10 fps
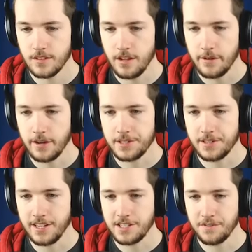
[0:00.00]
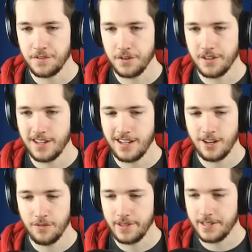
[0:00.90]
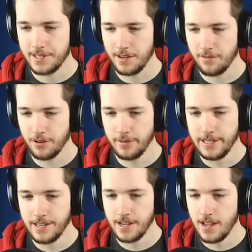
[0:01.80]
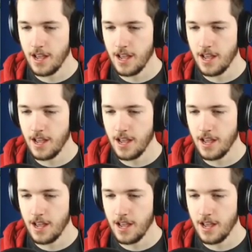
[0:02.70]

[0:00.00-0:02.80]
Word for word: There we go, starting to get some food. Uh, hopefully it doesn't get ruined.